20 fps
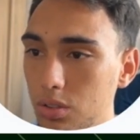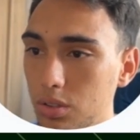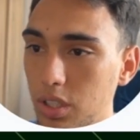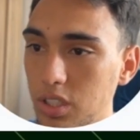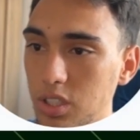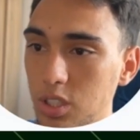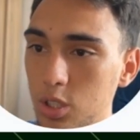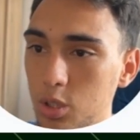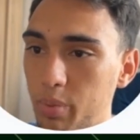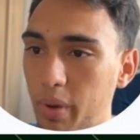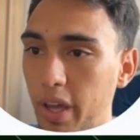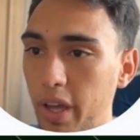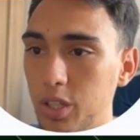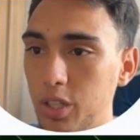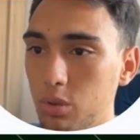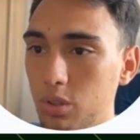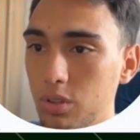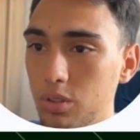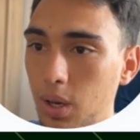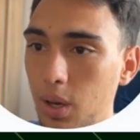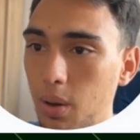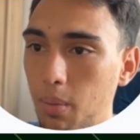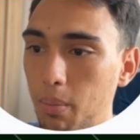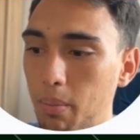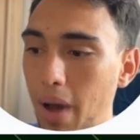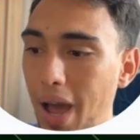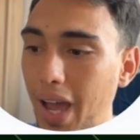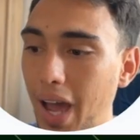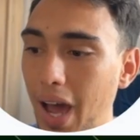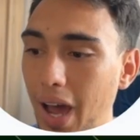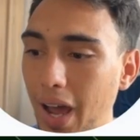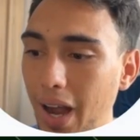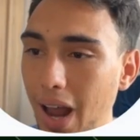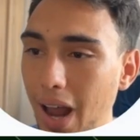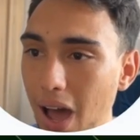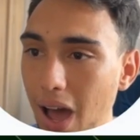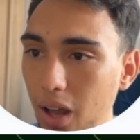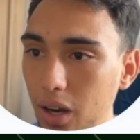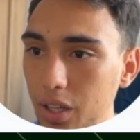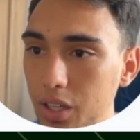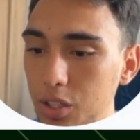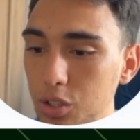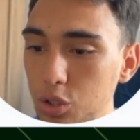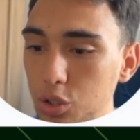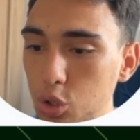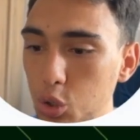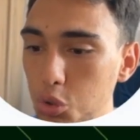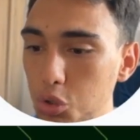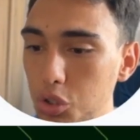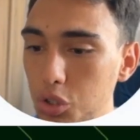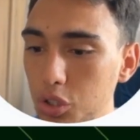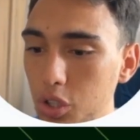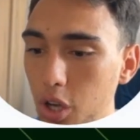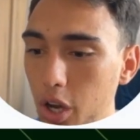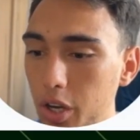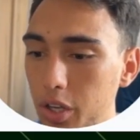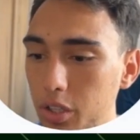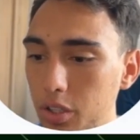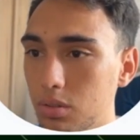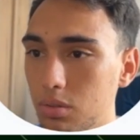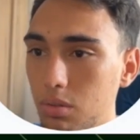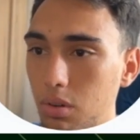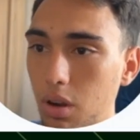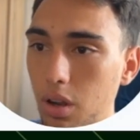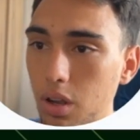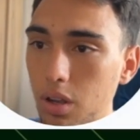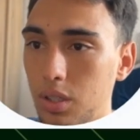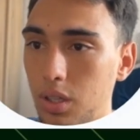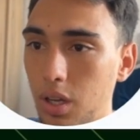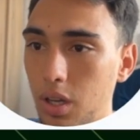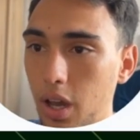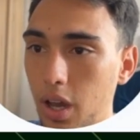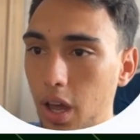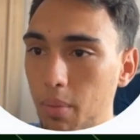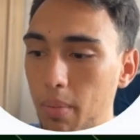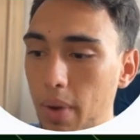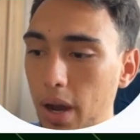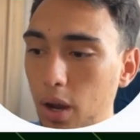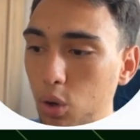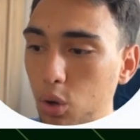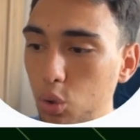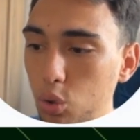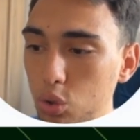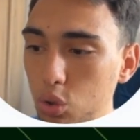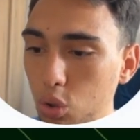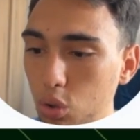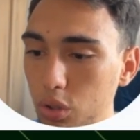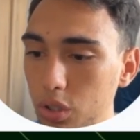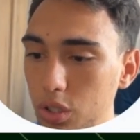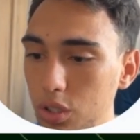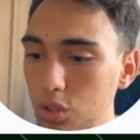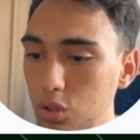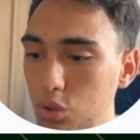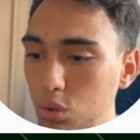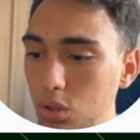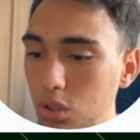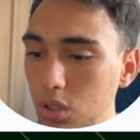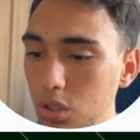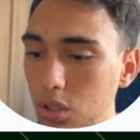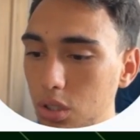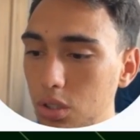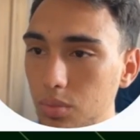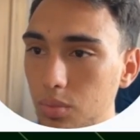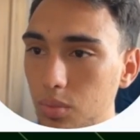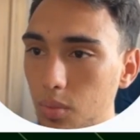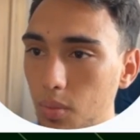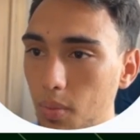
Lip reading: That's a Spanish word. Mag-aral is to study, right? And magluto is to cook.